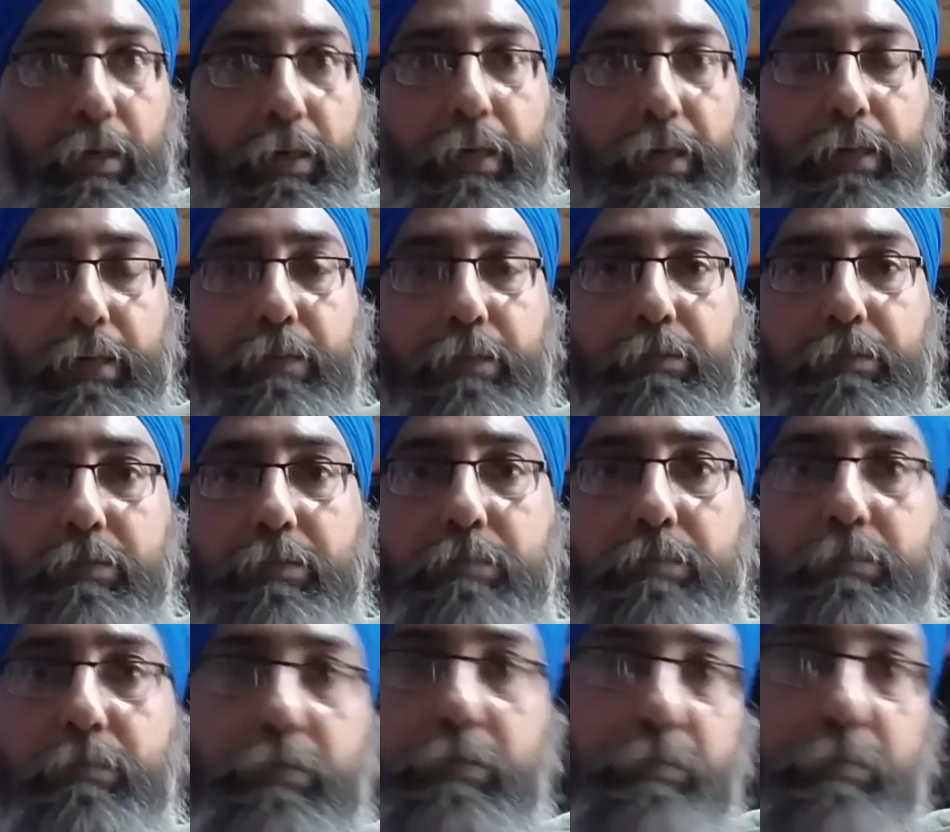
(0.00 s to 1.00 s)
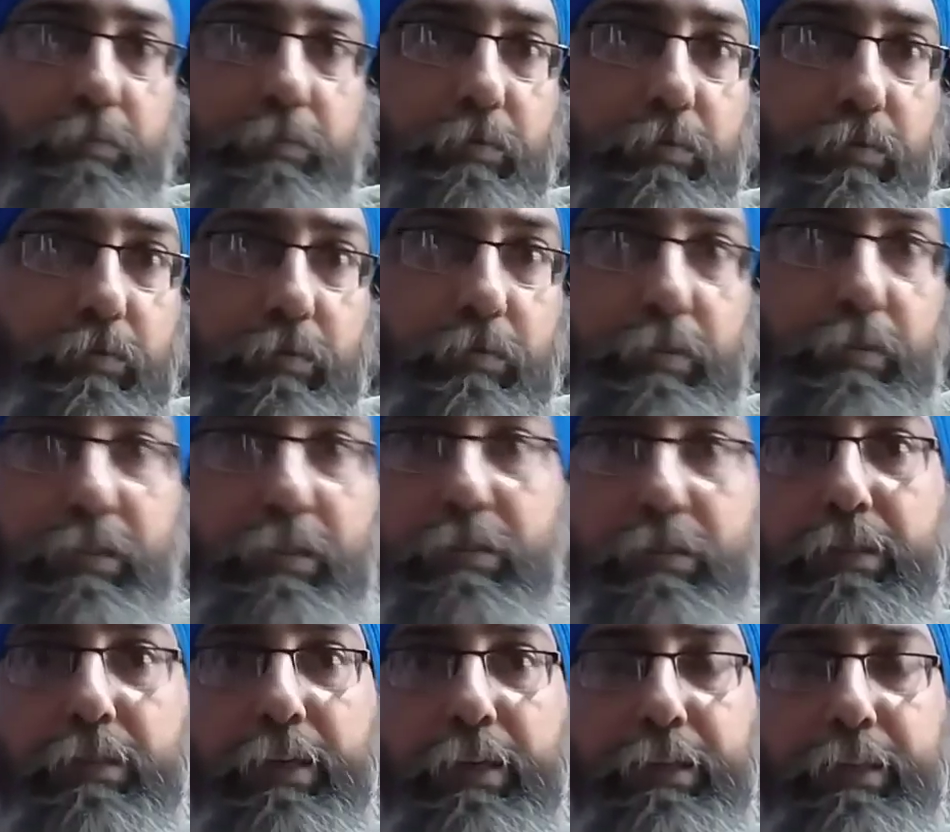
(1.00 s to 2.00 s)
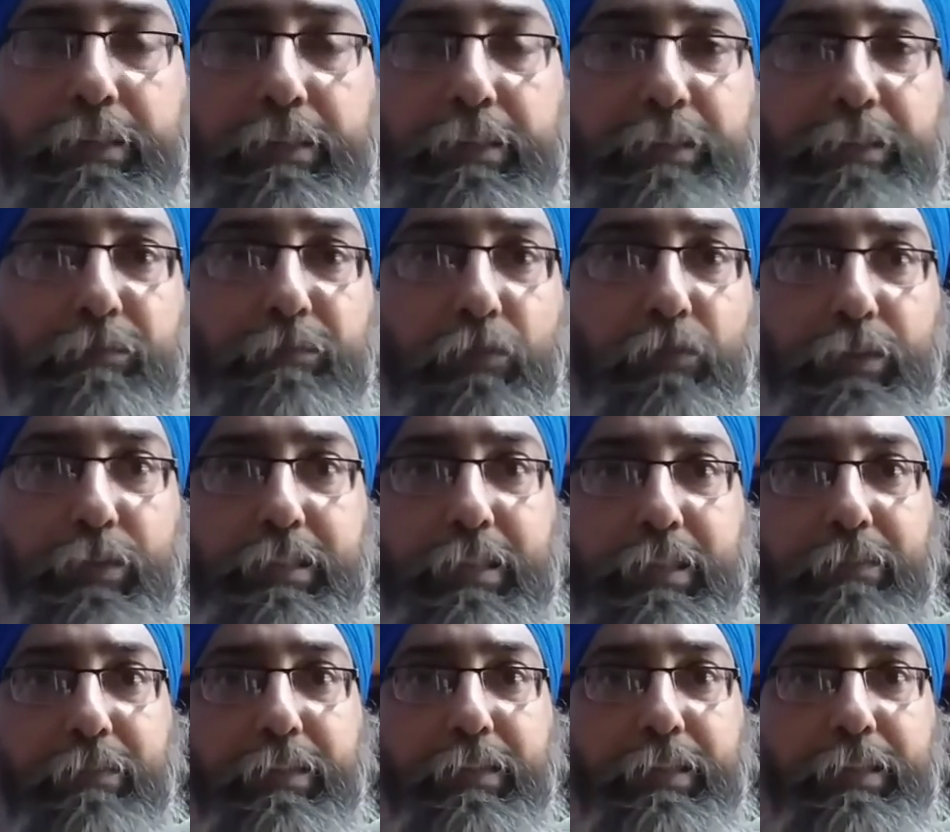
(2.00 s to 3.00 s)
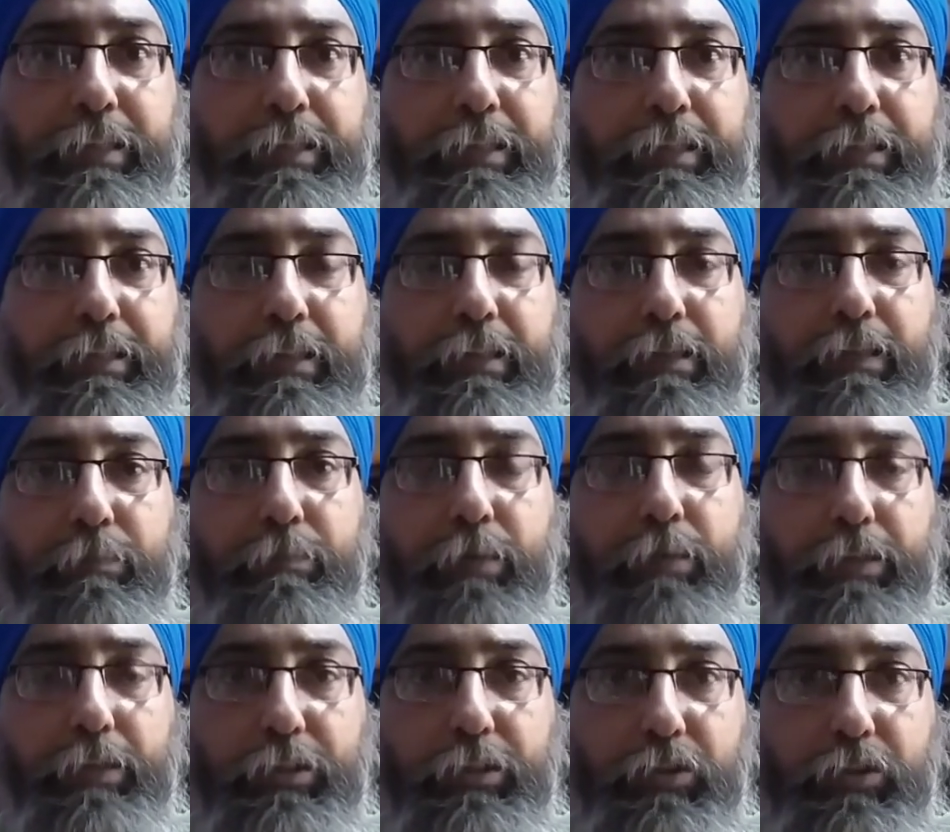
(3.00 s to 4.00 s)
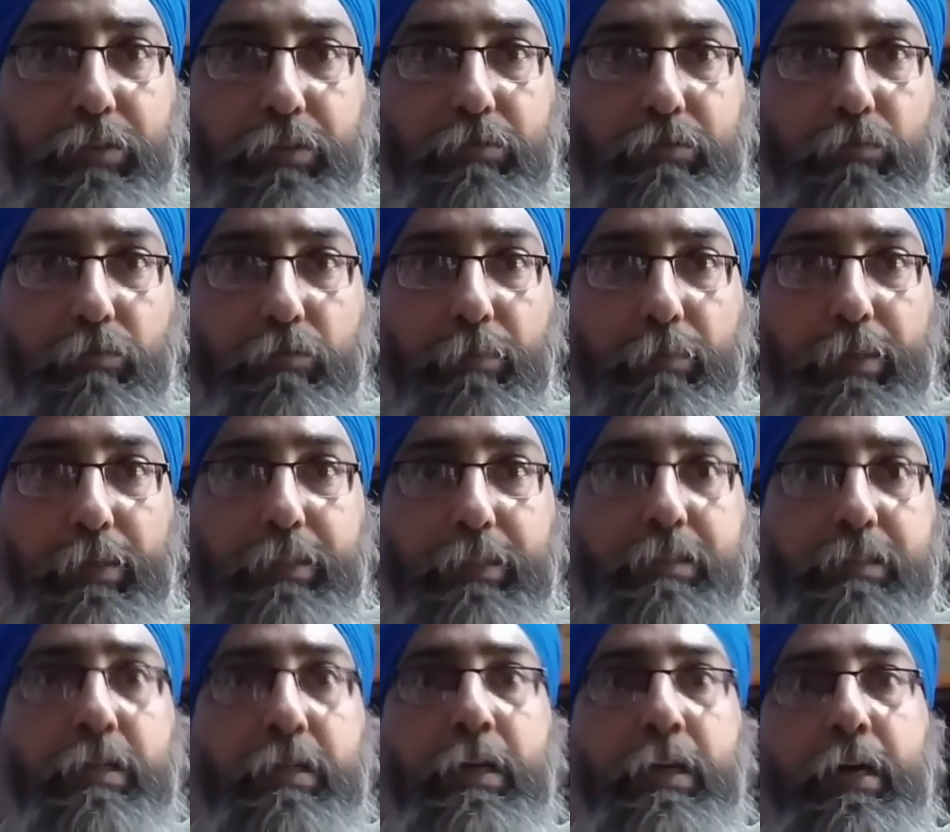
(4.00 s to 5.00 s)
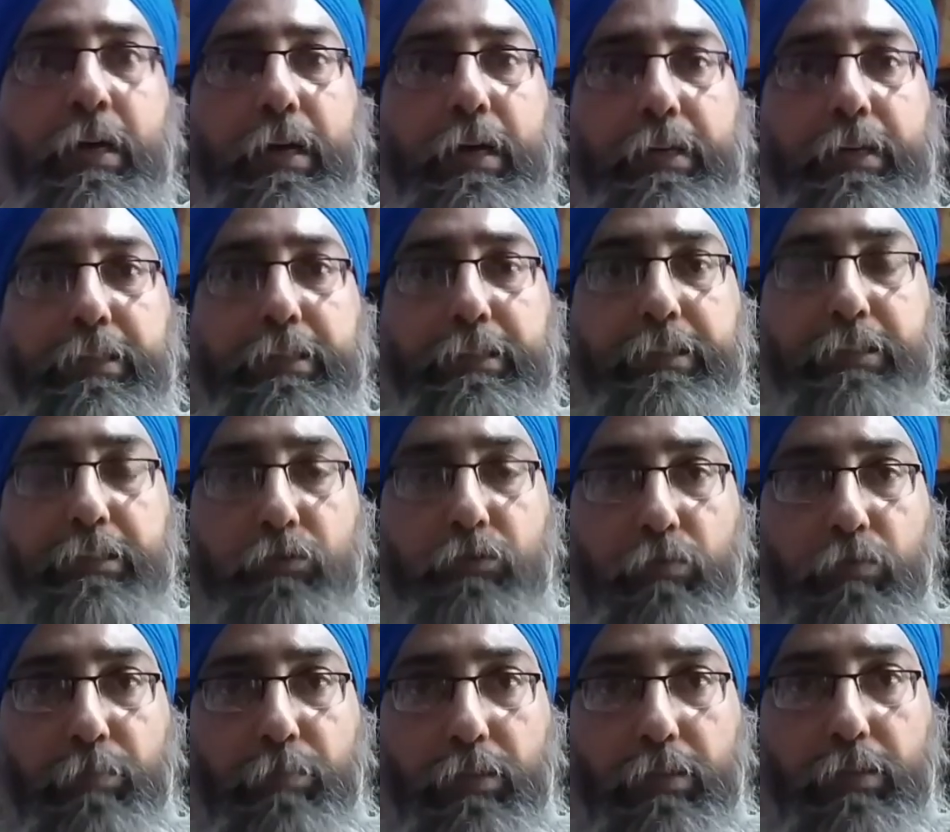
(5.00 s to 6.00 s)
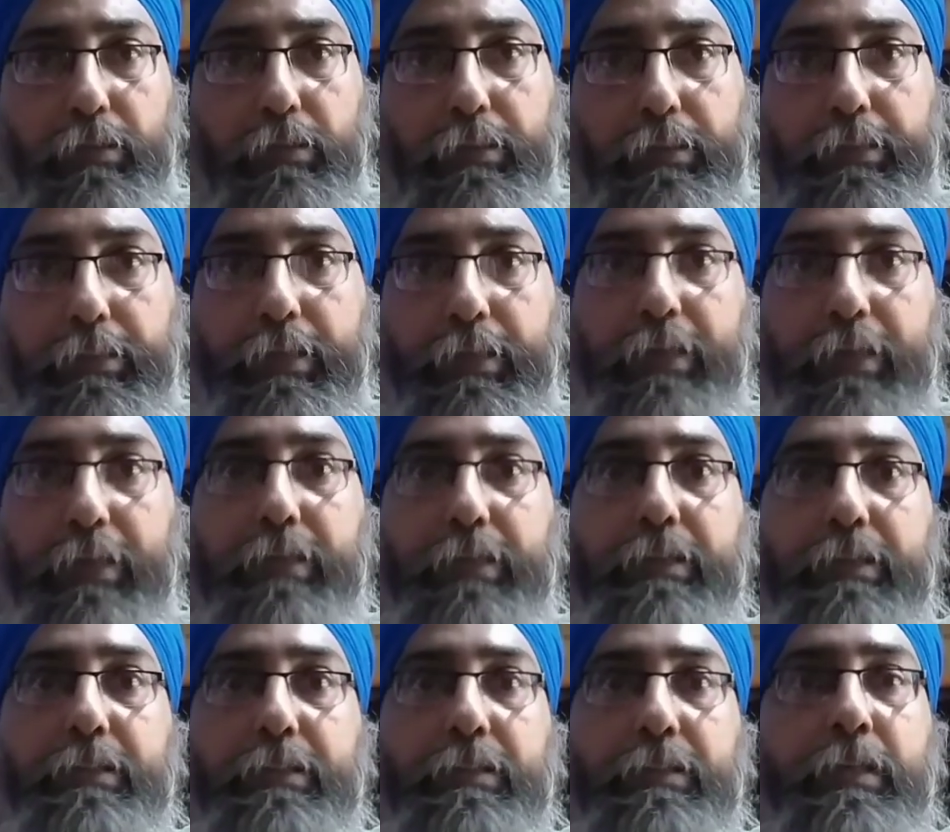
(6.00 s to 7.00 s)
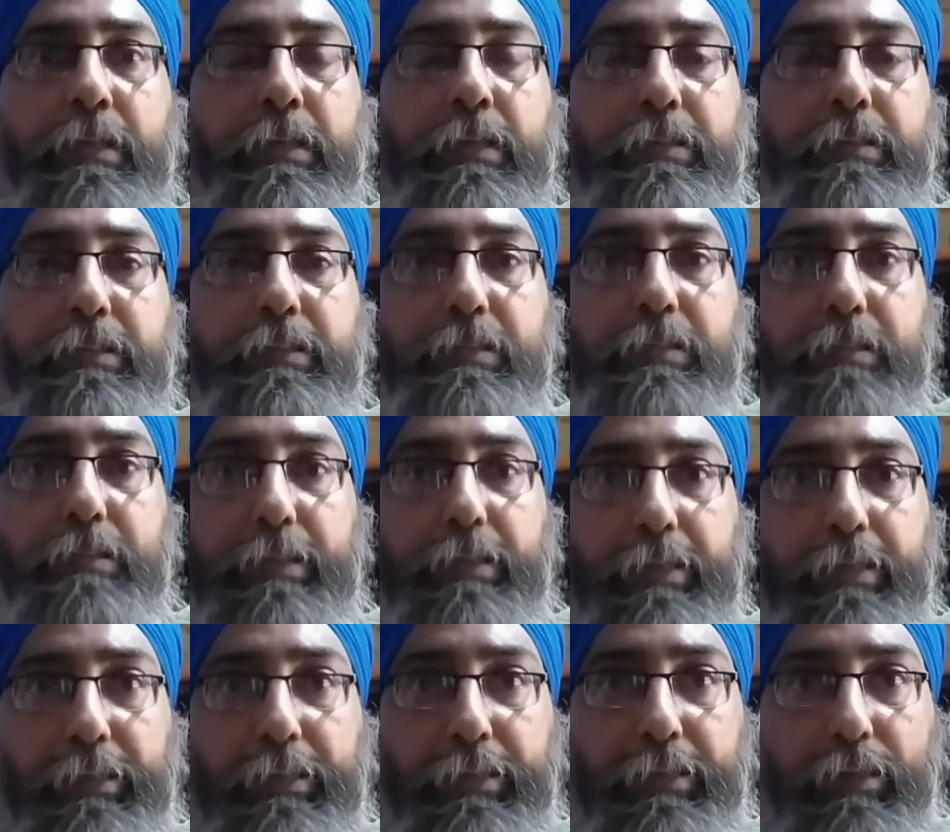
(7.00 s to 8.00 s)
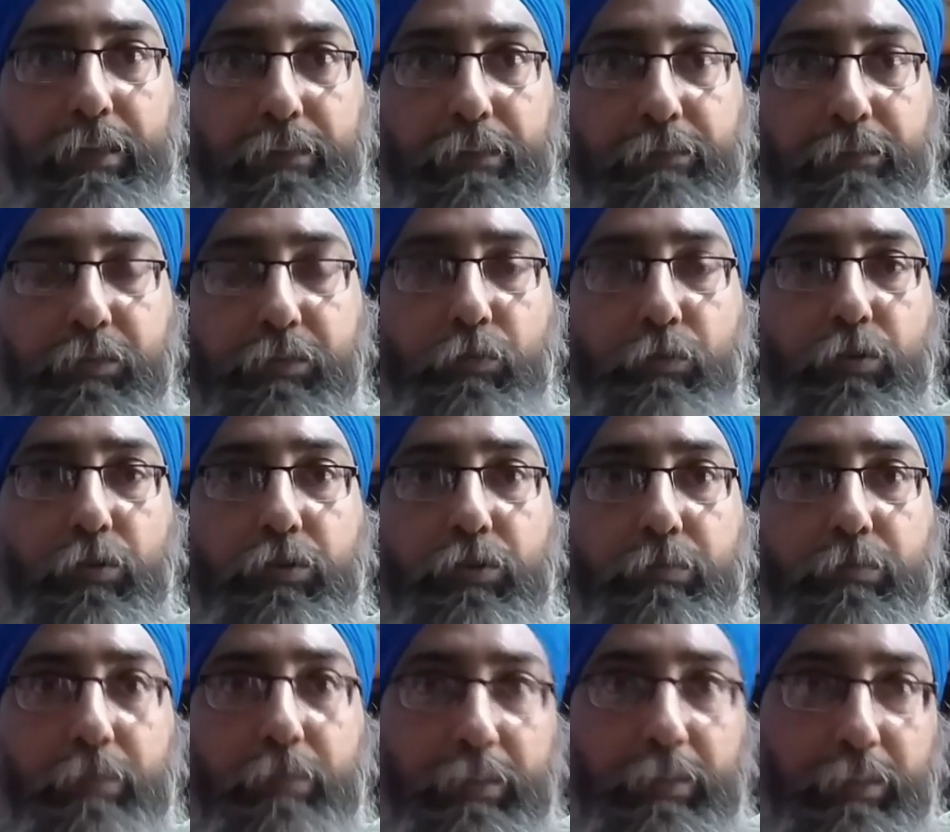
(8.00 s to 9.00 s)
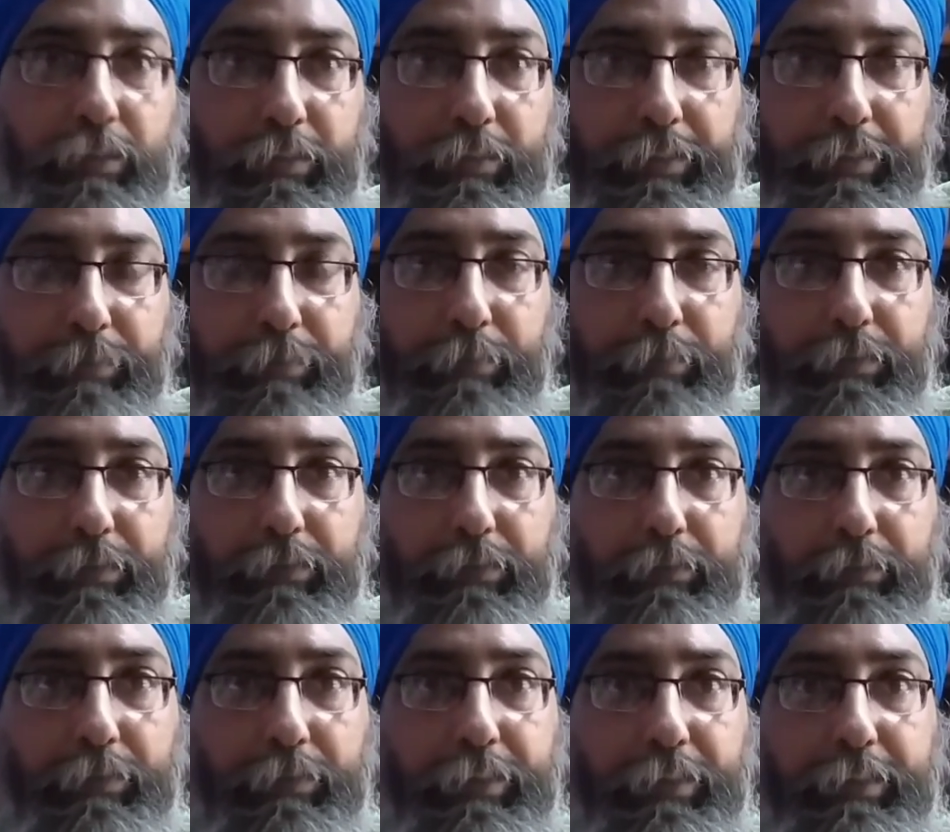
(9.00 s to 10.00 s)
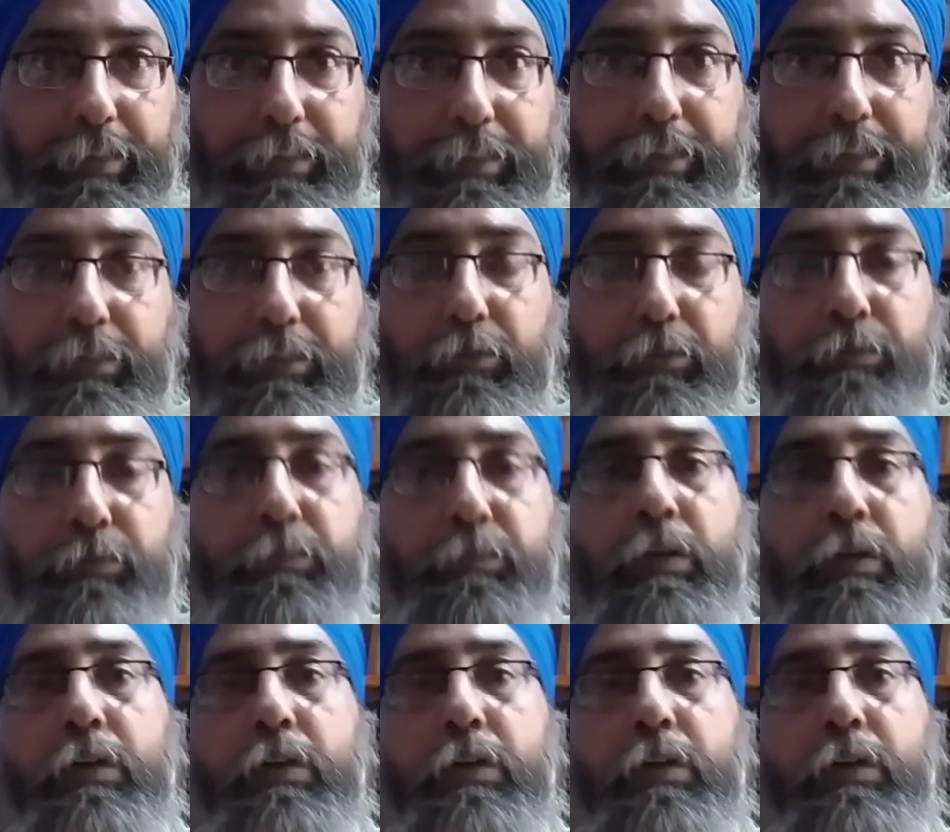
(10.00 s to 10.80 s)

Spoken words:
And since 1947, India partition took place and India took birth, it had this area which was in a gray area.